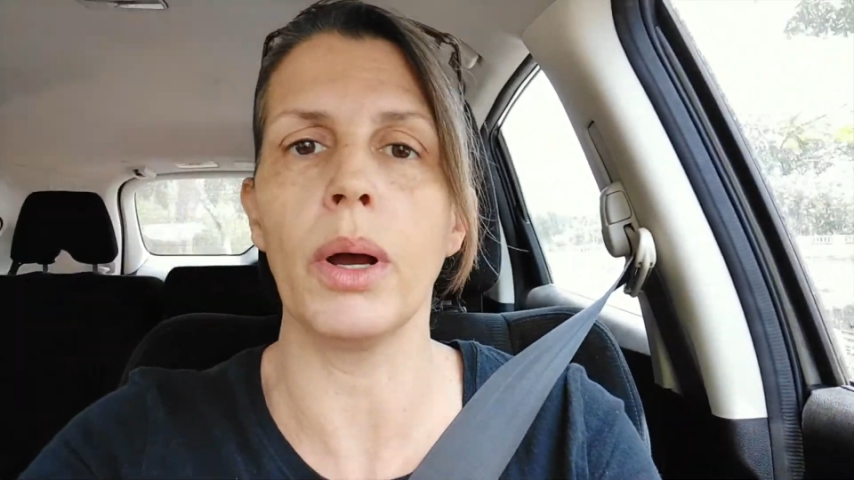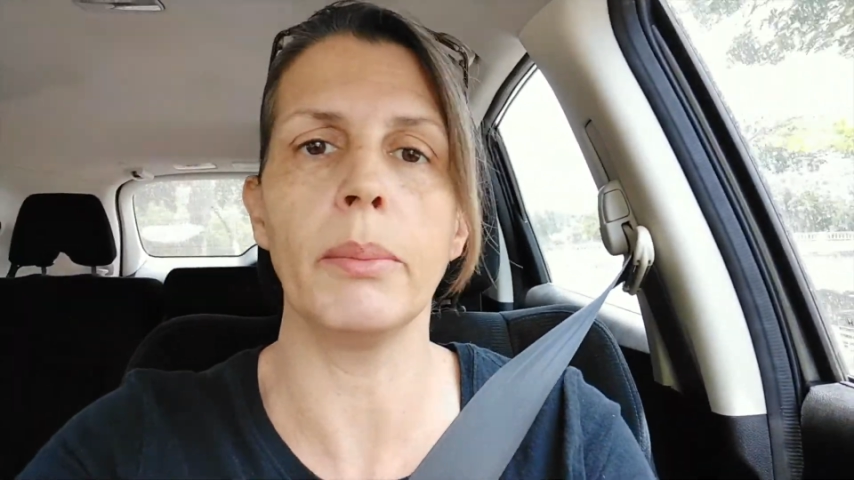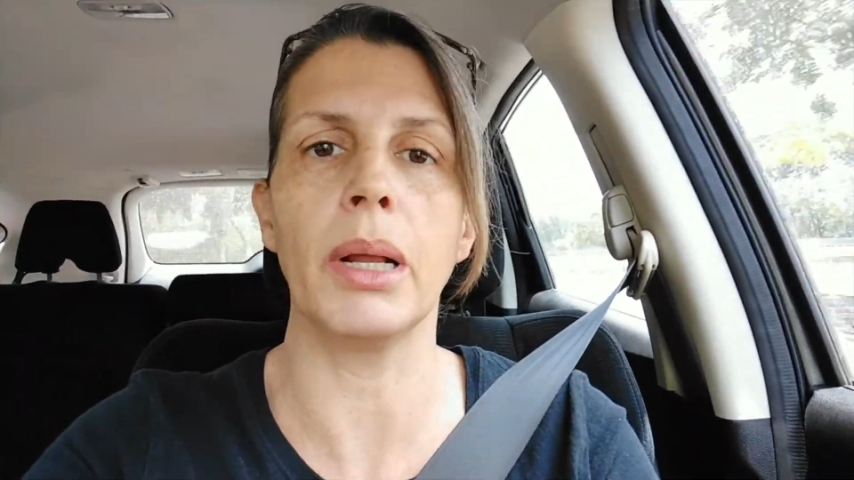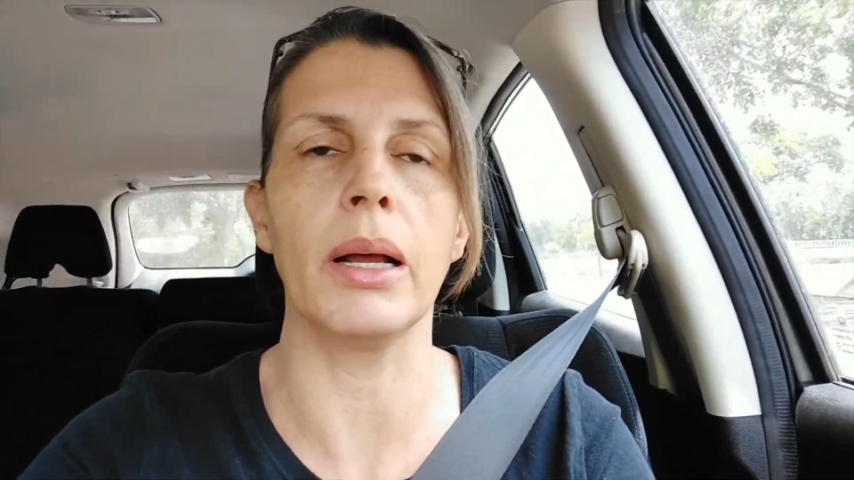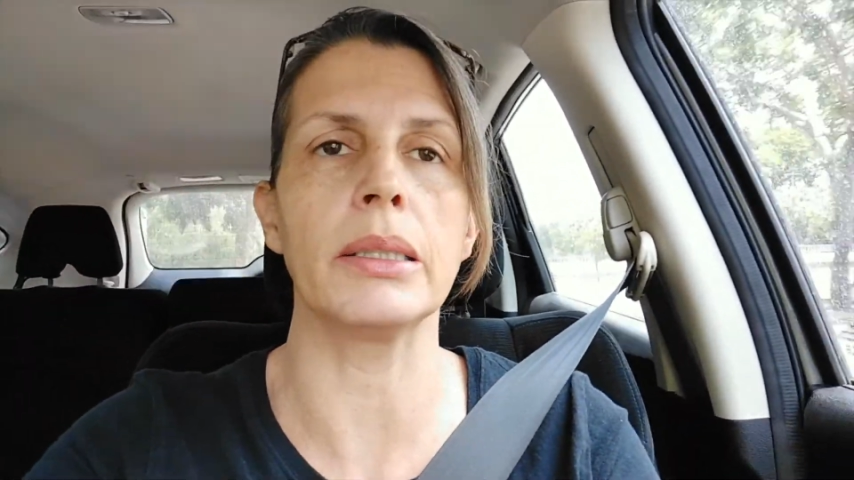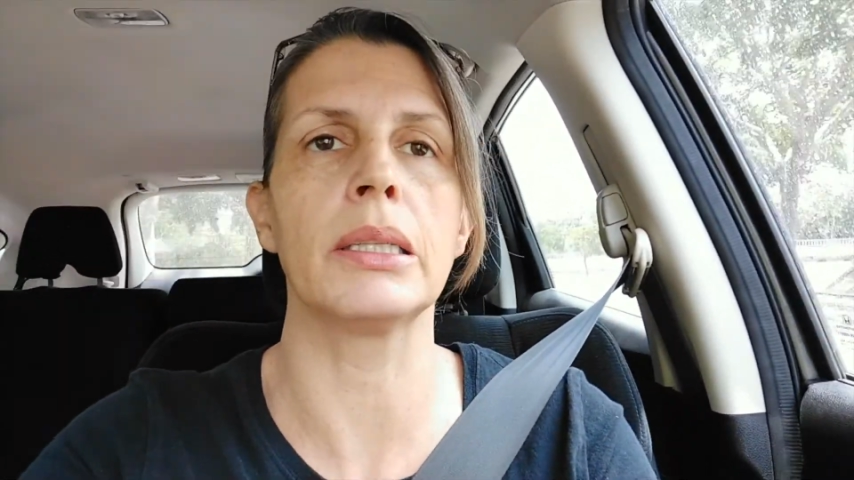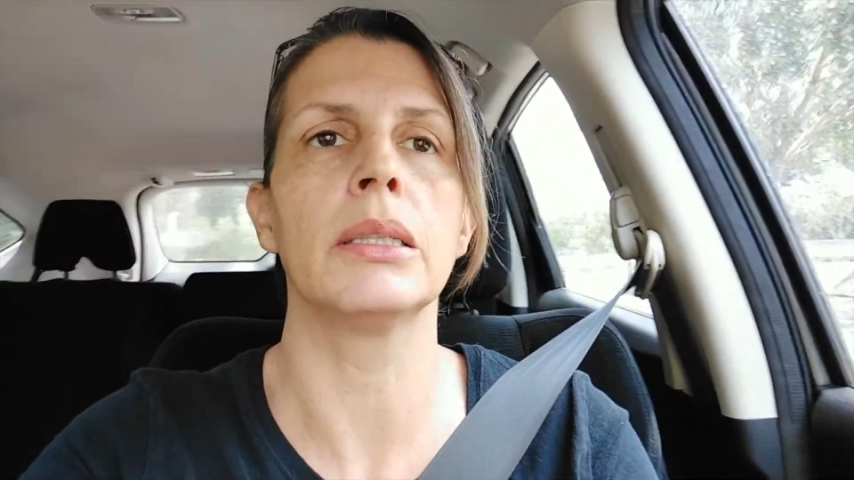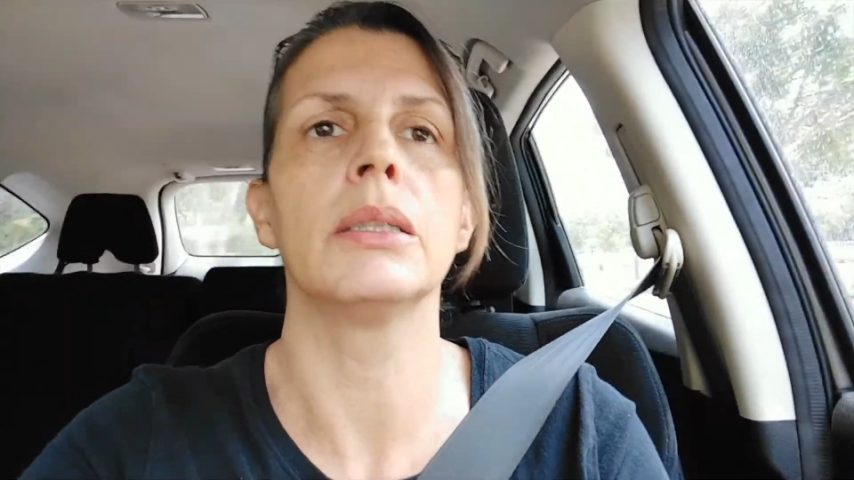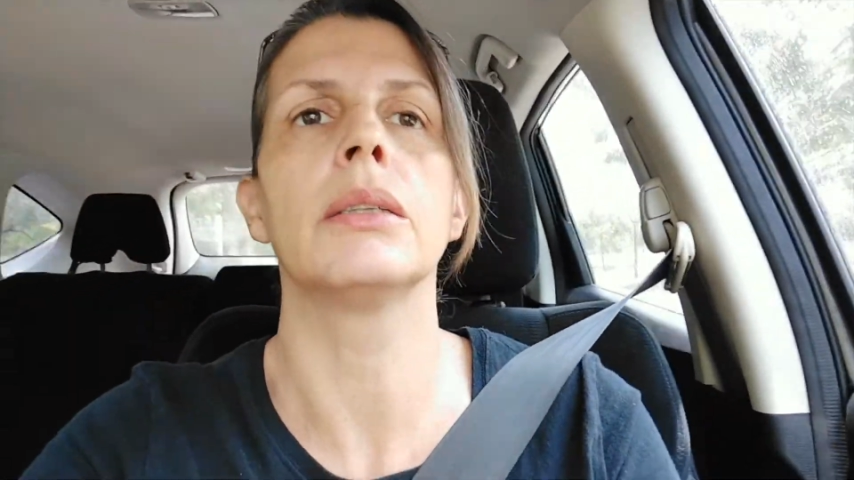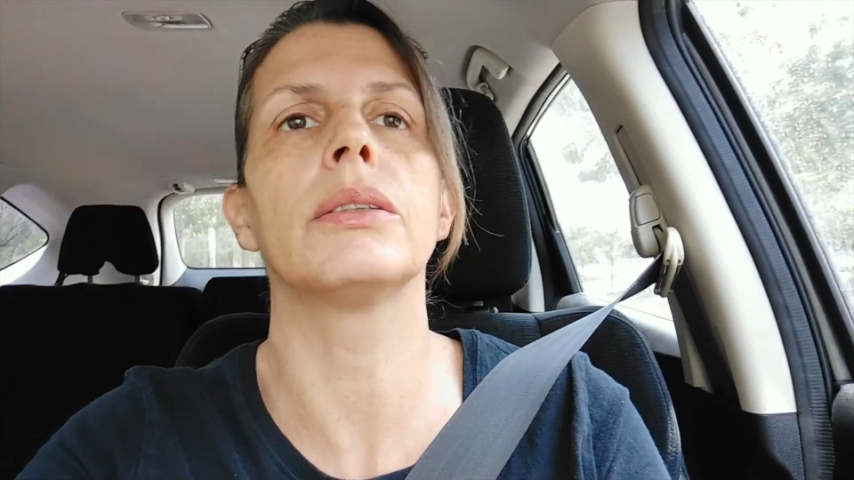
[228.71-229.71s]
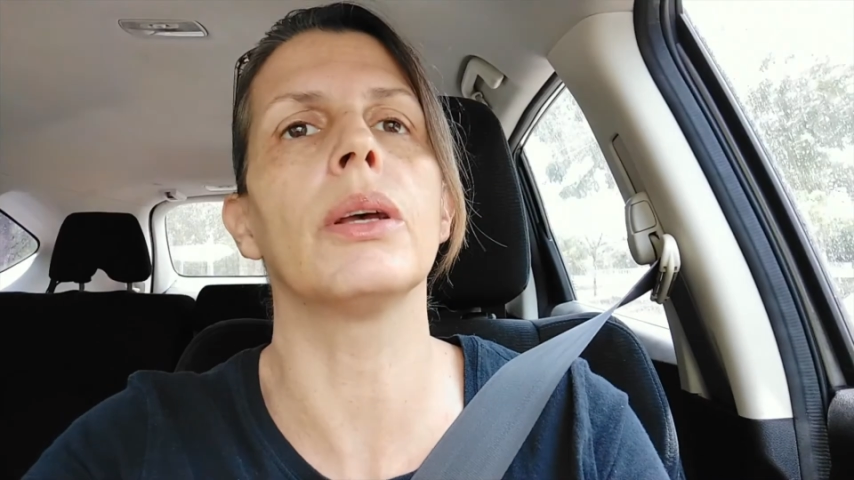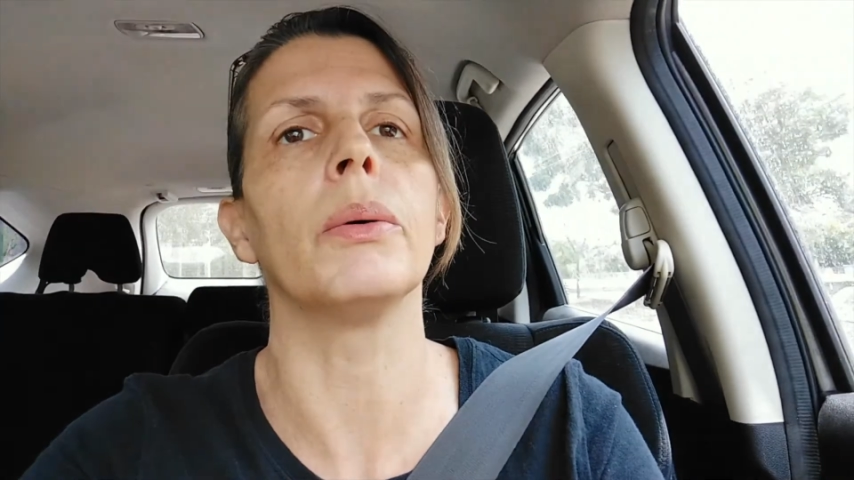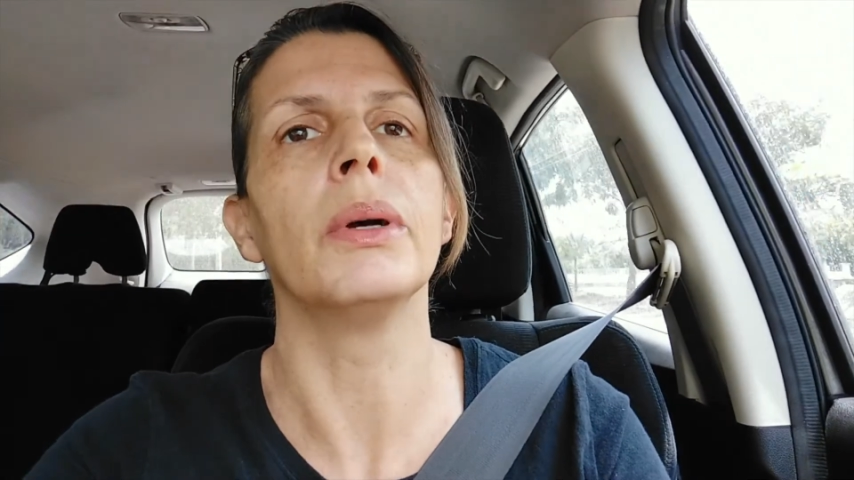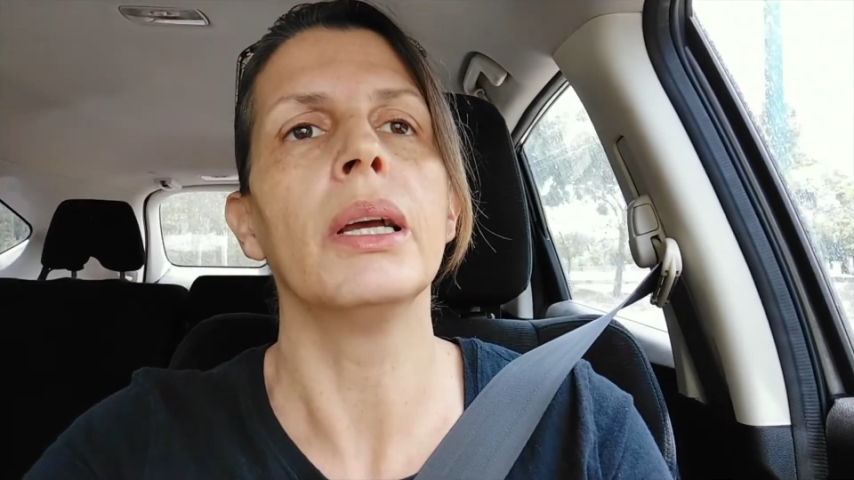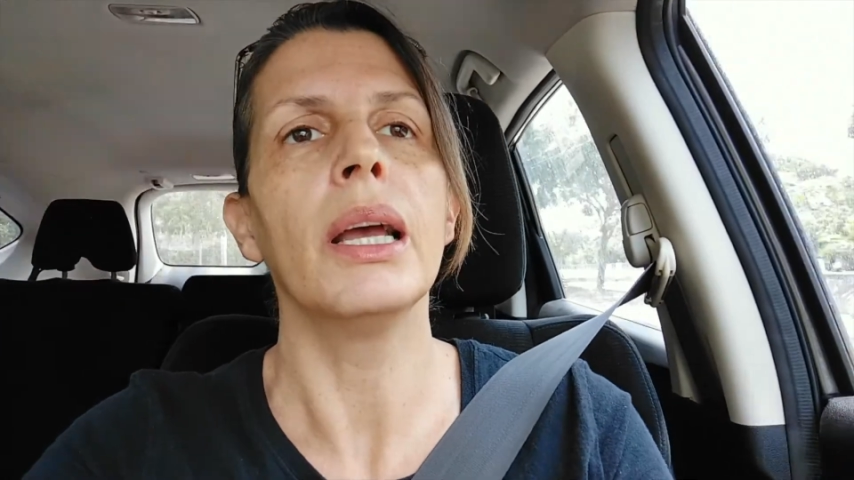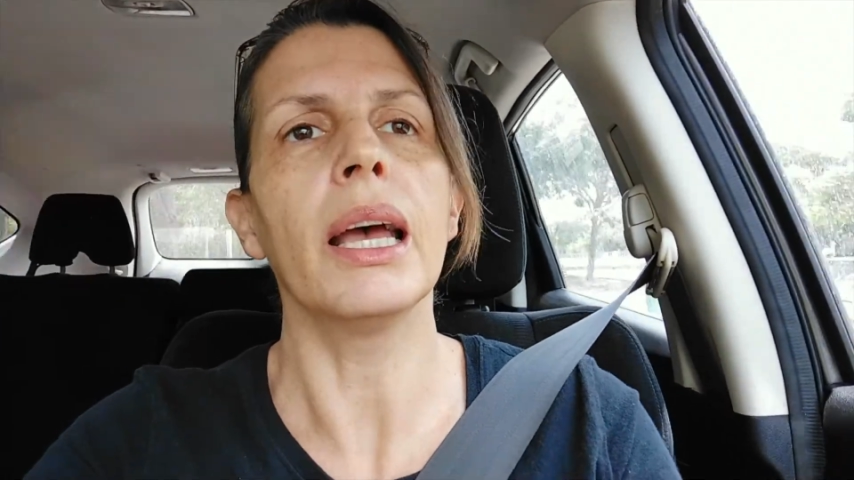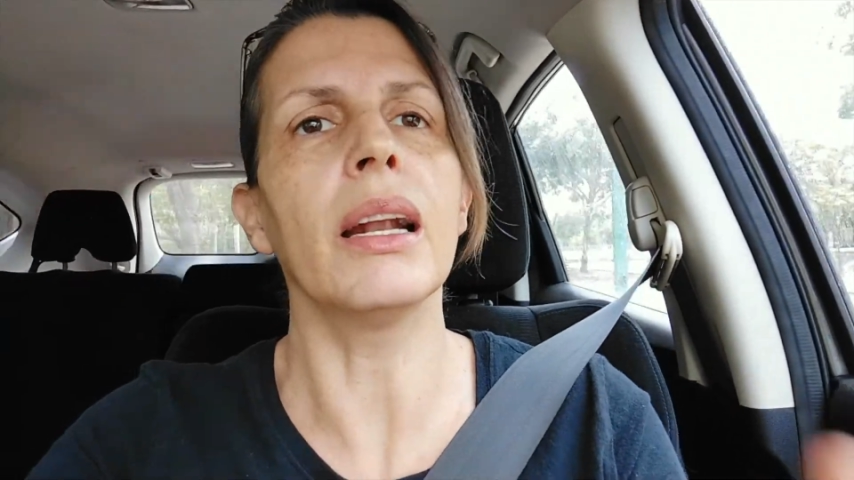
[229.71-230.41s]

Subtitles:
I'm not. So, I